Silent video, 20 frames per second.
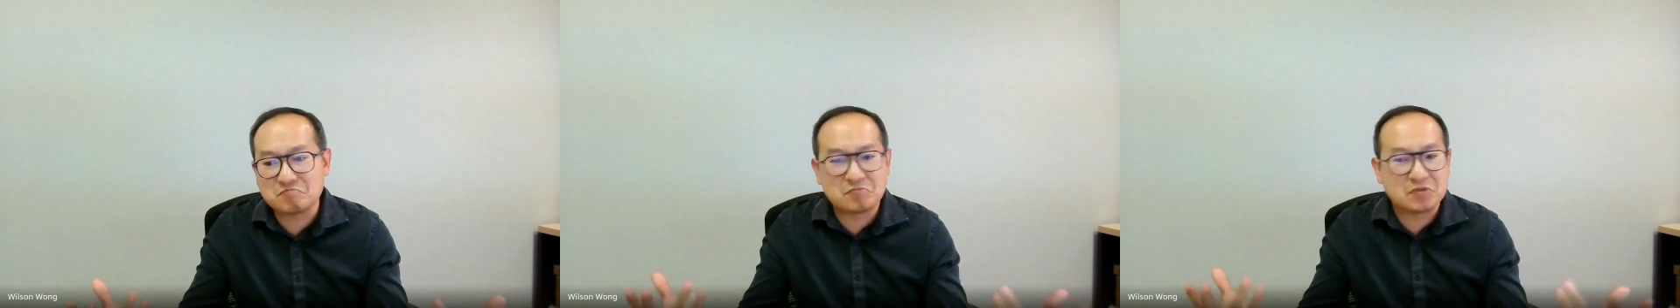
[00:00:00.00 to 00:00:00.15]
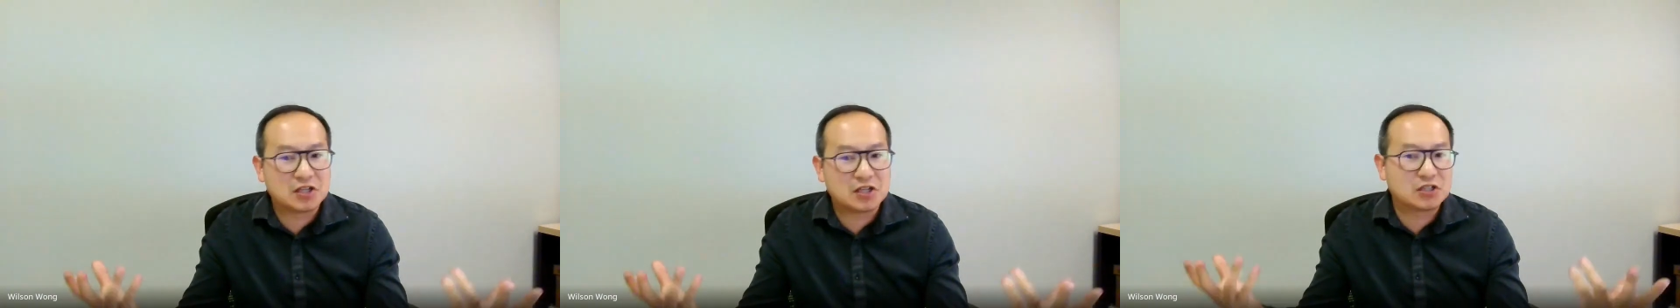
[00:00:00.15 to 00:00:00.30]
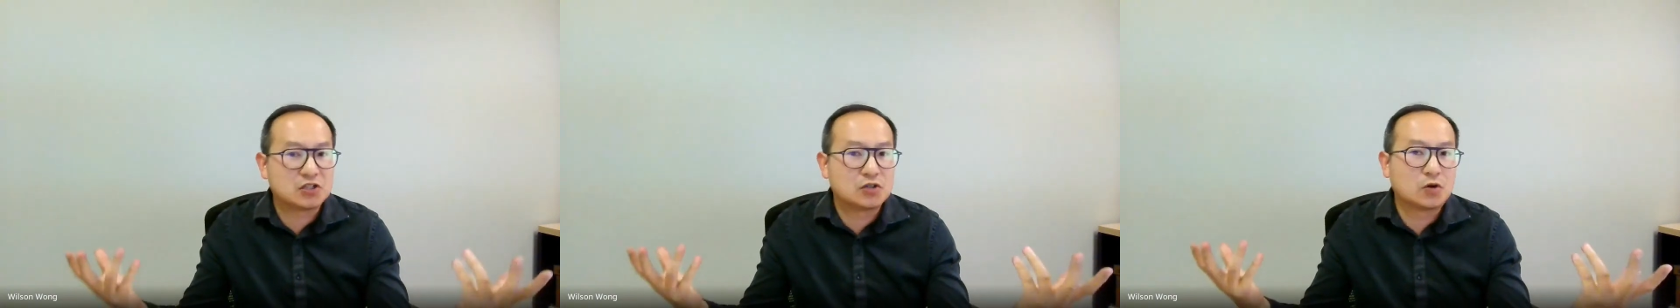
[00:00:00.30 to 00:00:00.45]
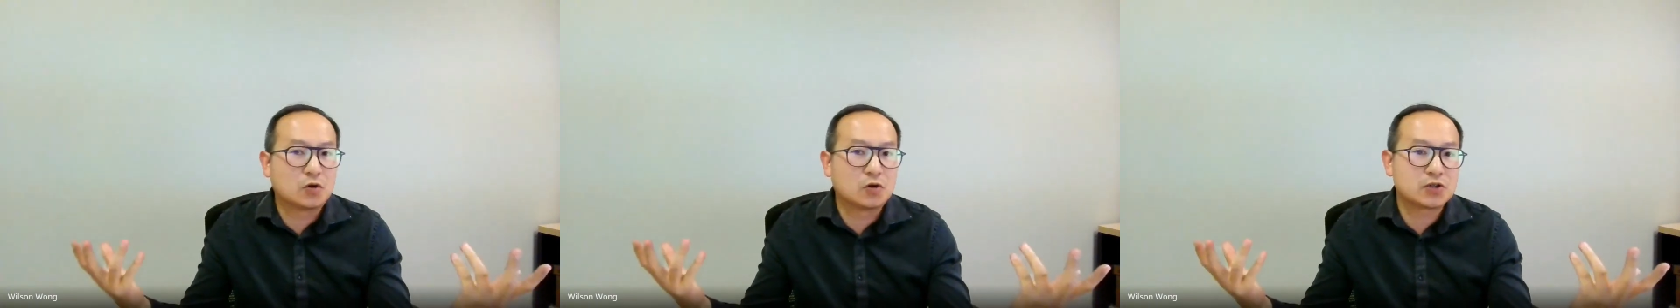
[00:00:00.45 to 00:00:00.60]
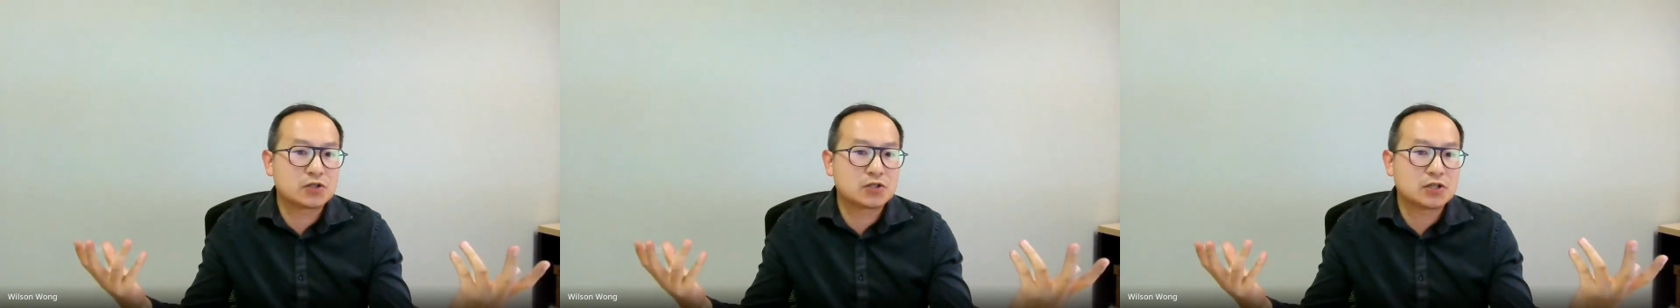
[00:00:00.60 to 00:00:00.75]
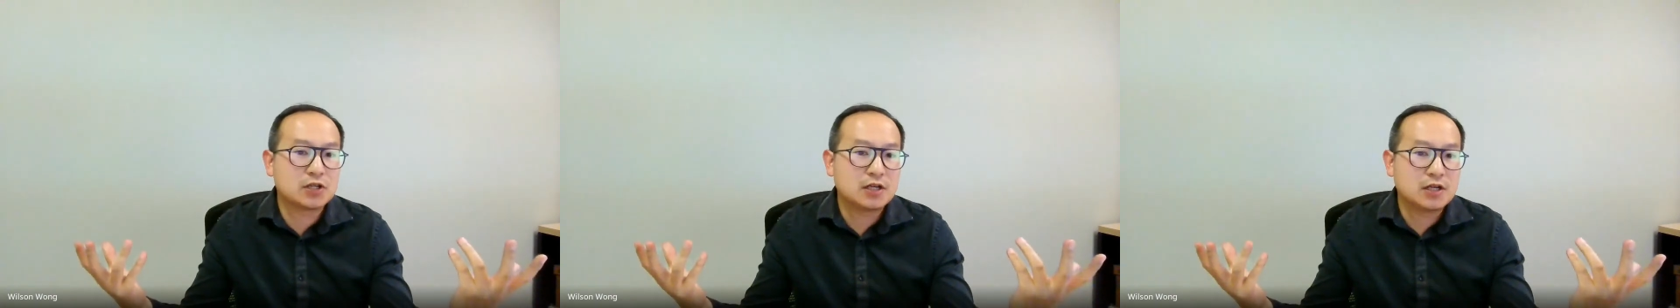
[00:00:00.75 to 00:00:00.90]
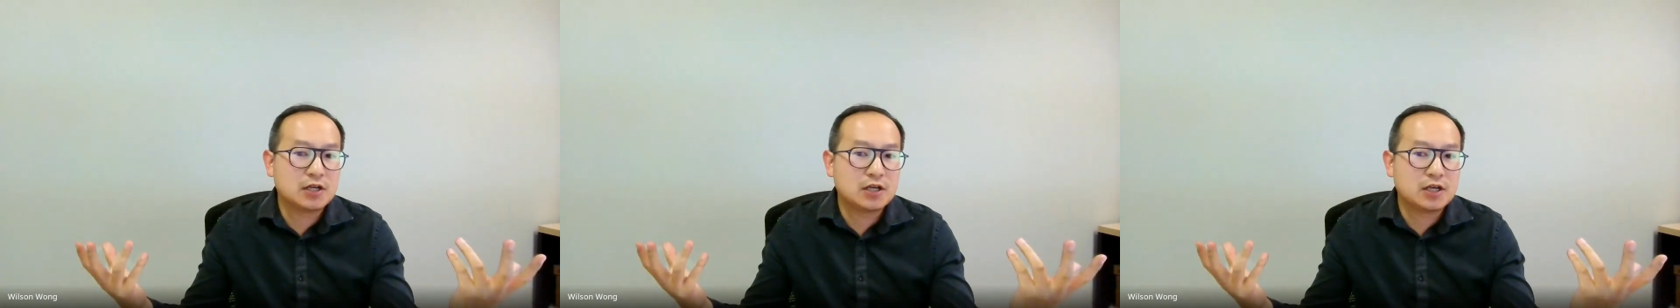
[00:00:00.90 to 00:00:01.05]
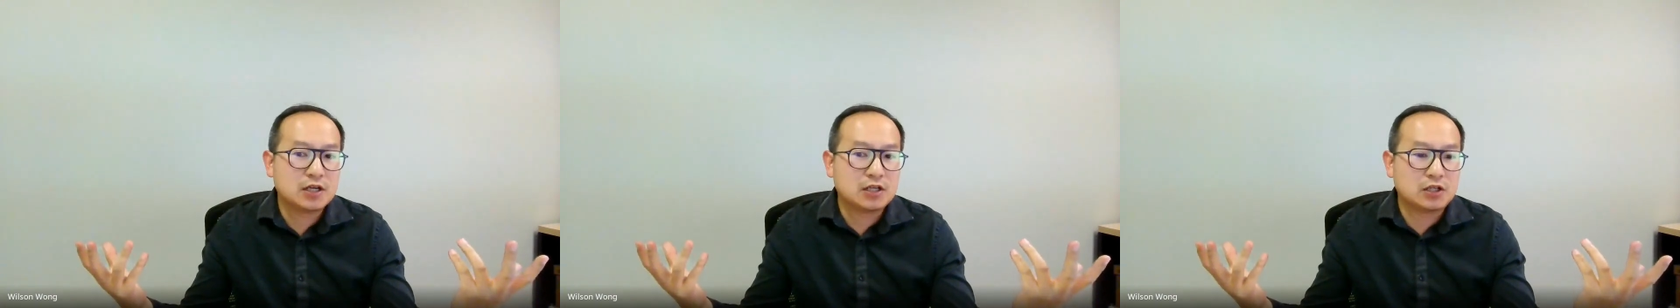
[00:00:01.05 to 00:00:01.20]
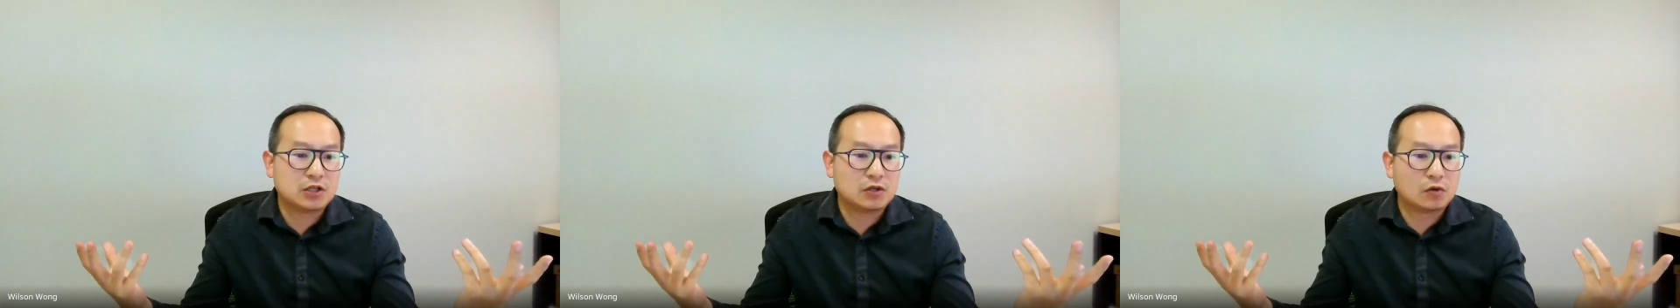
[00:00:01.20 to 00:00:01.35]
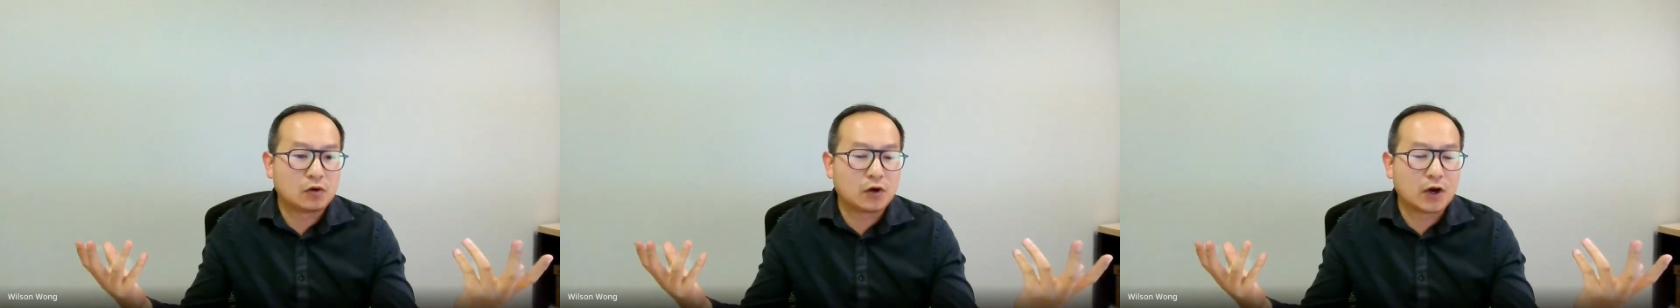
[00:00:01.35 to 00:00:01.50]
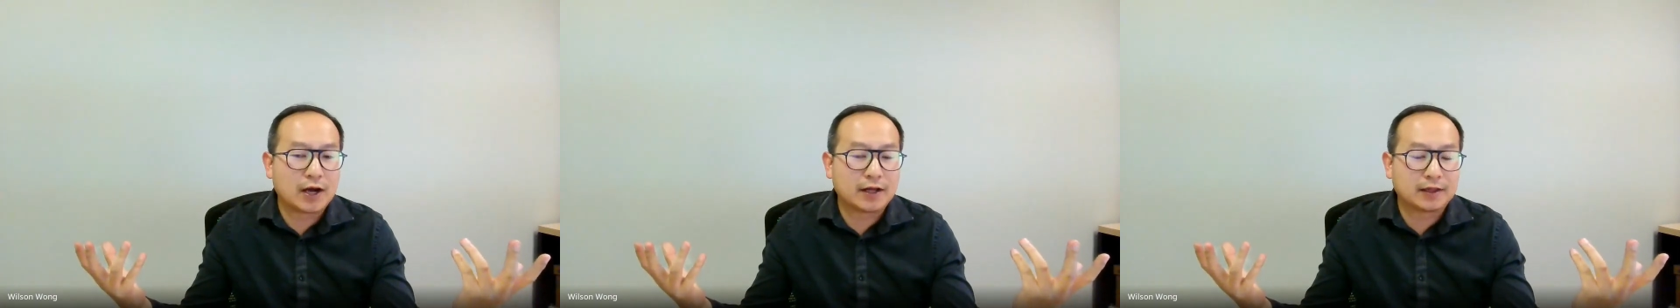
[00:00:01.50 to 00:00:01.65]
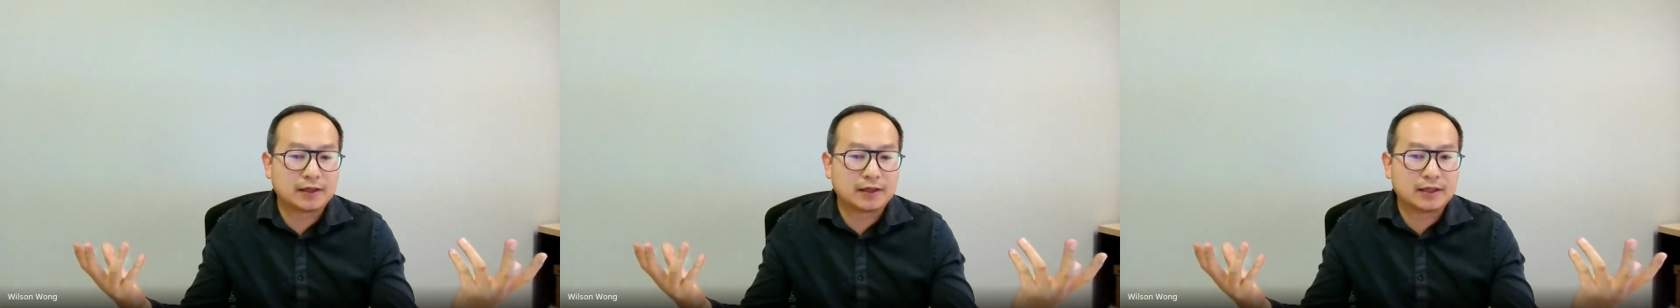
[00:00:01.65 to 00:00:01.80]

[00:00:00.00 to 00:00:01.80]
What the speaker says: It's yours. You got